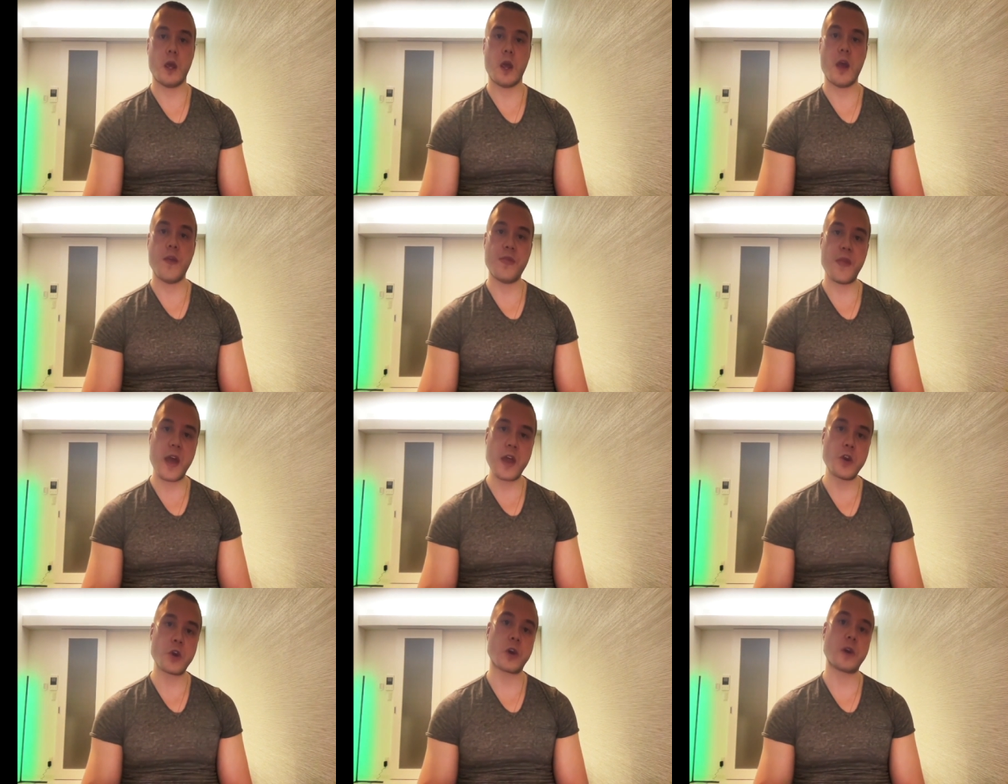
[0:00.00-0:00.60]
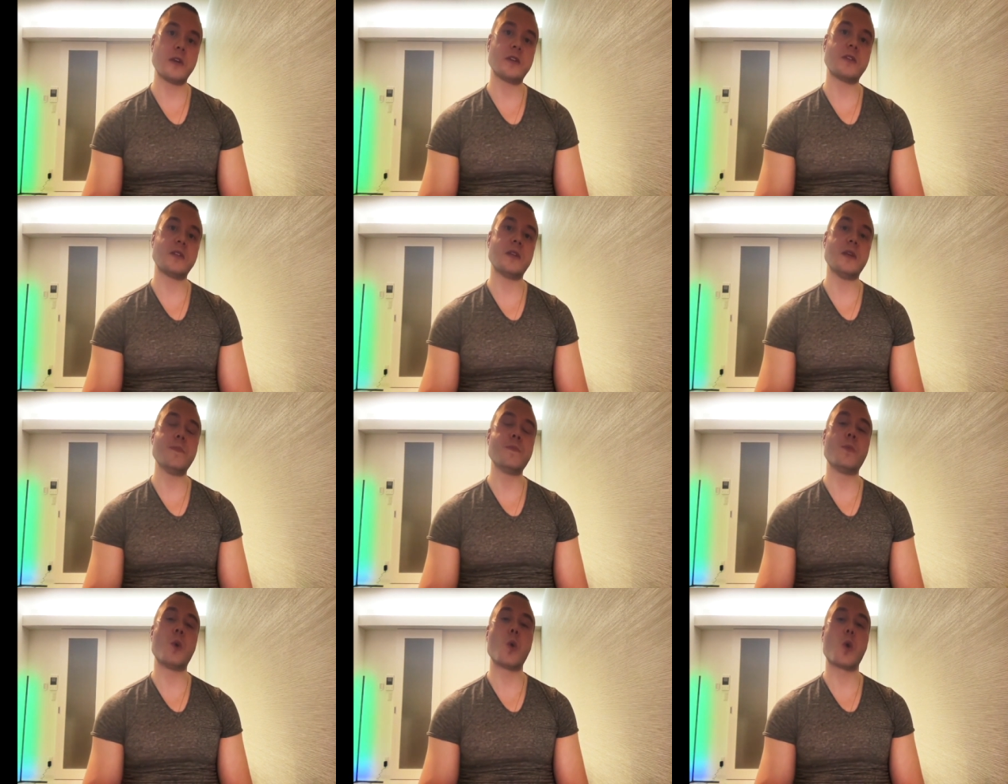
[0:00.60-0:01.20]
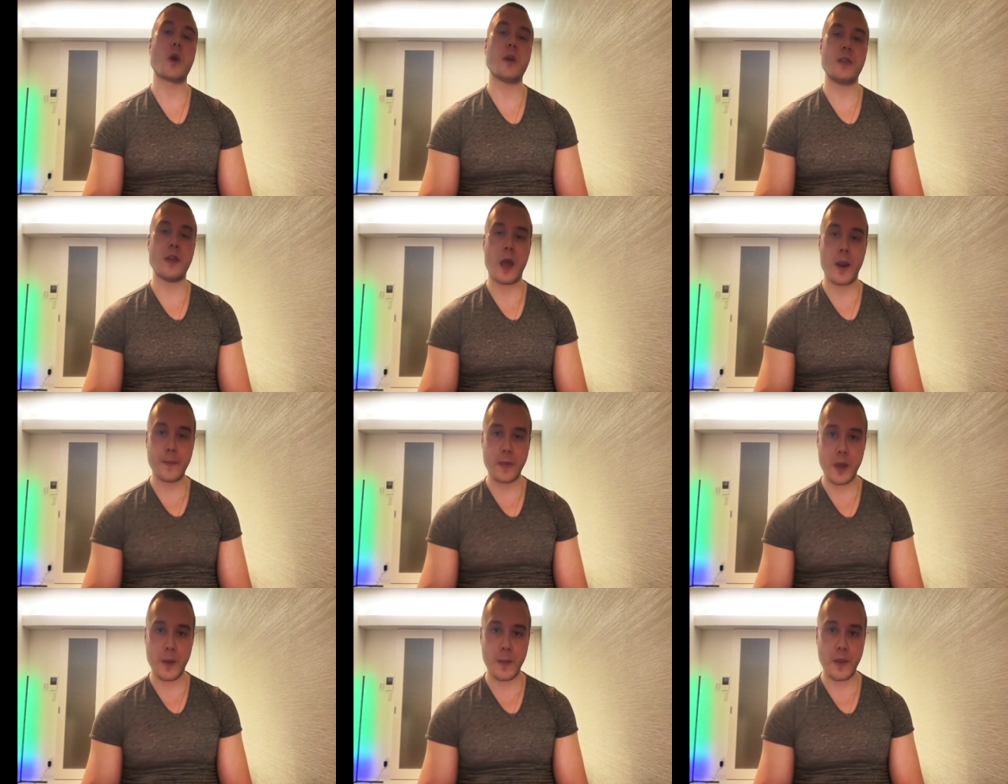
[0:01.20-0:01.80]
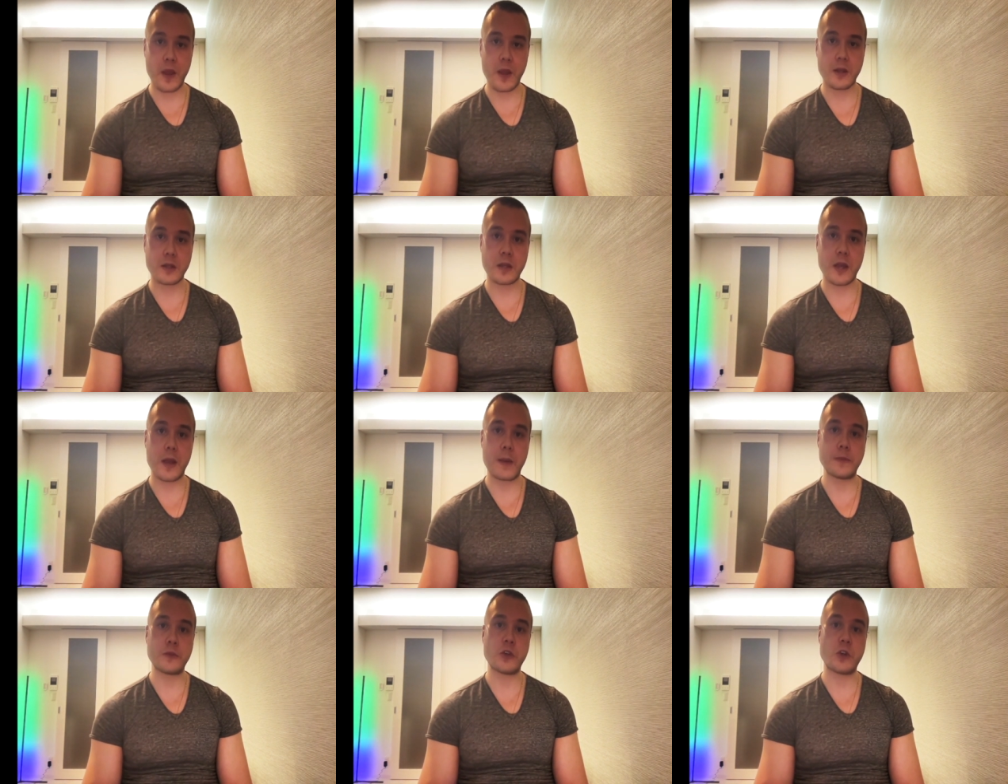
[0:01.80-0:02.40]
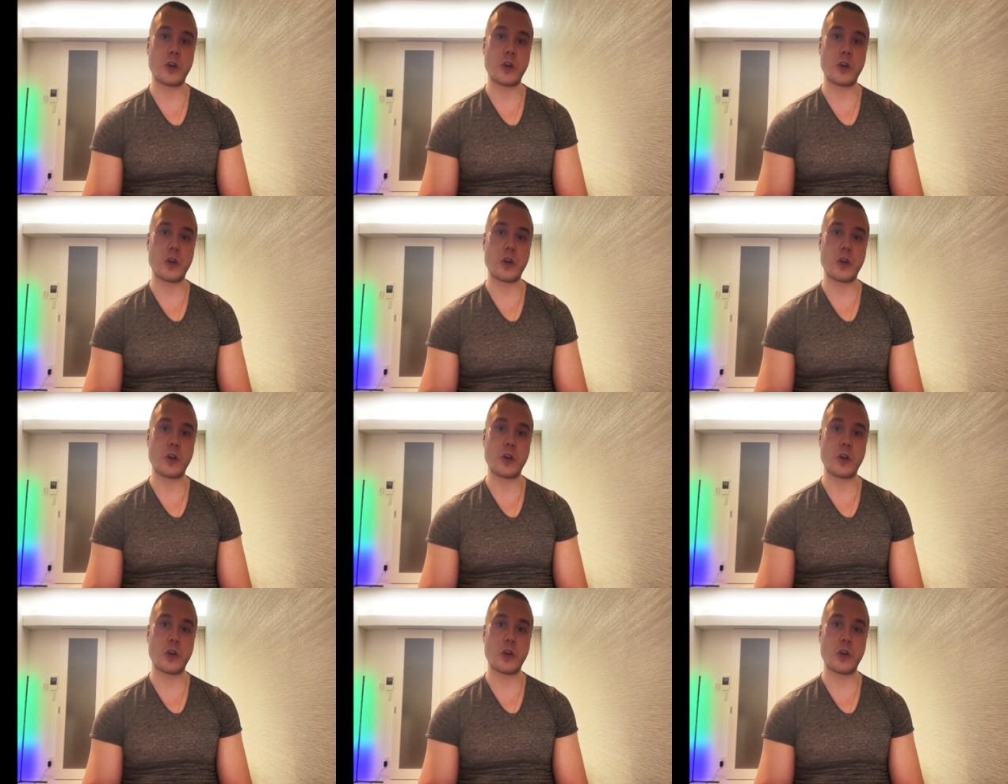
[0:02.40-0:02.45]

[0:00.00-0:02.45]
And then you're going to see more in the NBME exams.